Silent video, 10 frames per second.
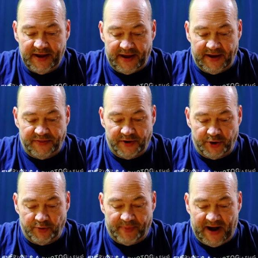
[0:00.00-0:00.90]
in the
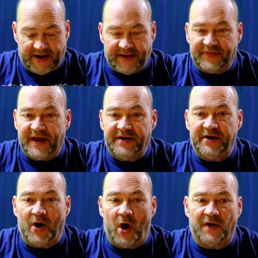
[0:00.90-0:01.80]
new body, they
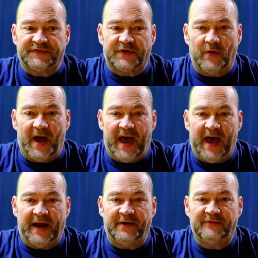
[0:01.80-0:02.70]
did also
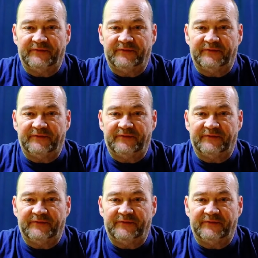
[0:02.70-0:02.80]
add